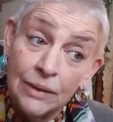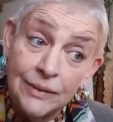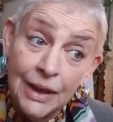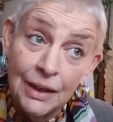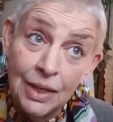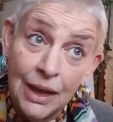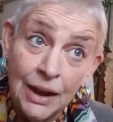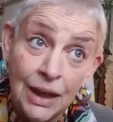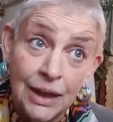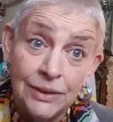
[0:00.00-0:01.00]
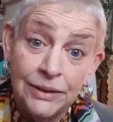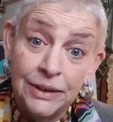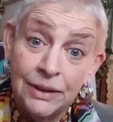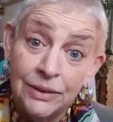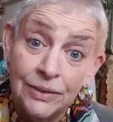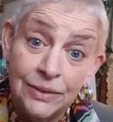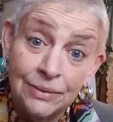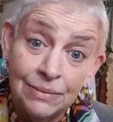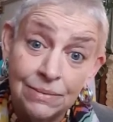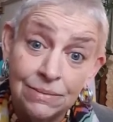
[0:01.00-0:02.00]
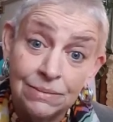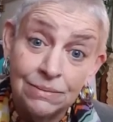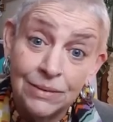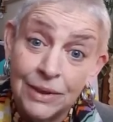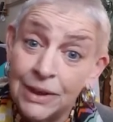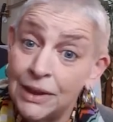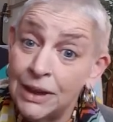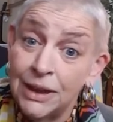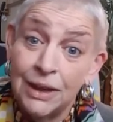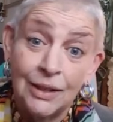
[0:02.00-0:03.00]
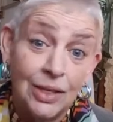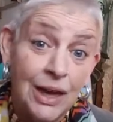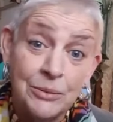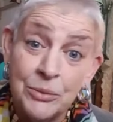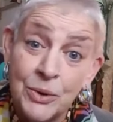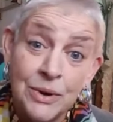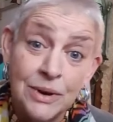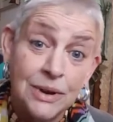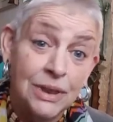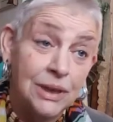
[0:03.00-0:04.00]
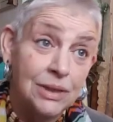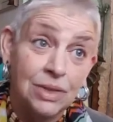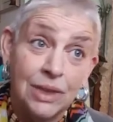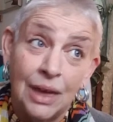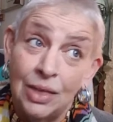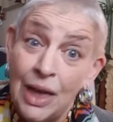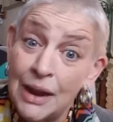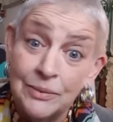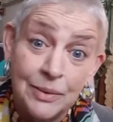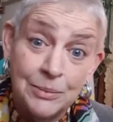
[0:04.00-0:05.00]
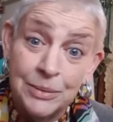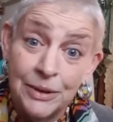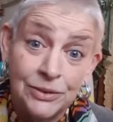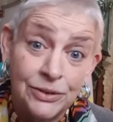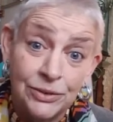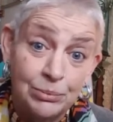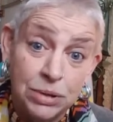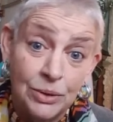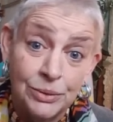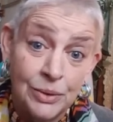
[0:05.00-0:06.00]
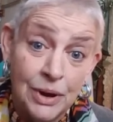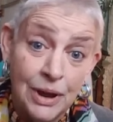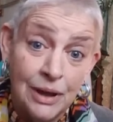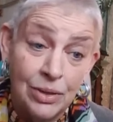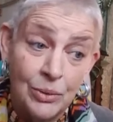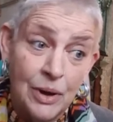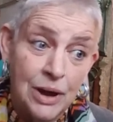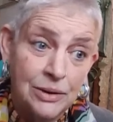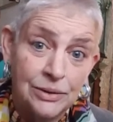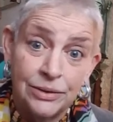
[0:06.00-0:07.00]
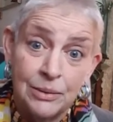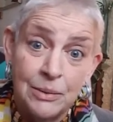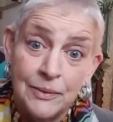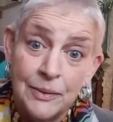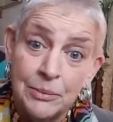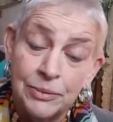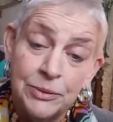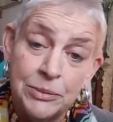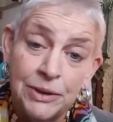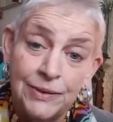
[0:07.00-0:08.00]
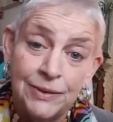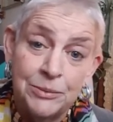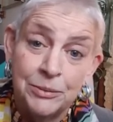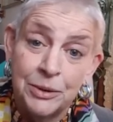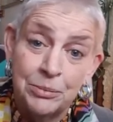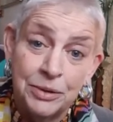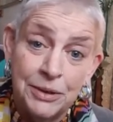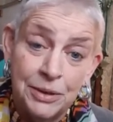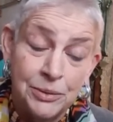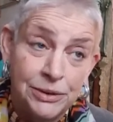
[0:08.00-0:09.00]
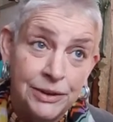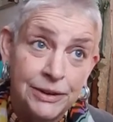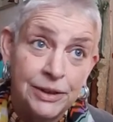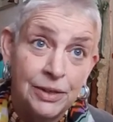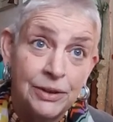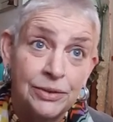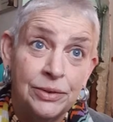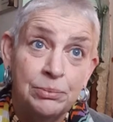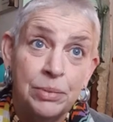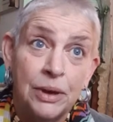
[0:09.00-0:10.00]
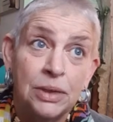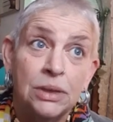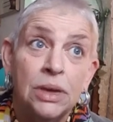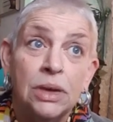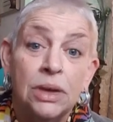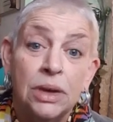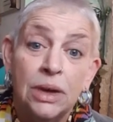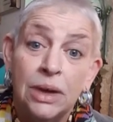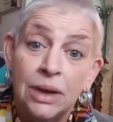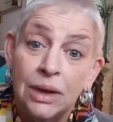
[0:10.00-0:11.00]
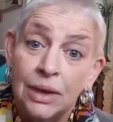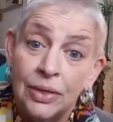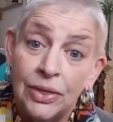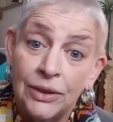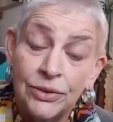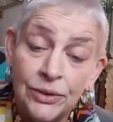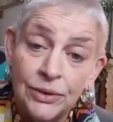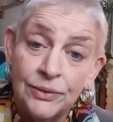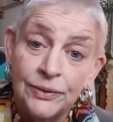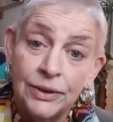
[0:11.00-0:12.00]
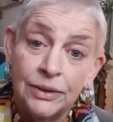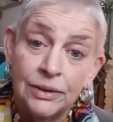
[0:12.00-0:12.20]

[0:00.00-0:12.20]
I've got a lot of ideas, and I had a lot more, and a lot of them been just blown right out of the water. Some of them, to me, seem completely ridiculous, but they served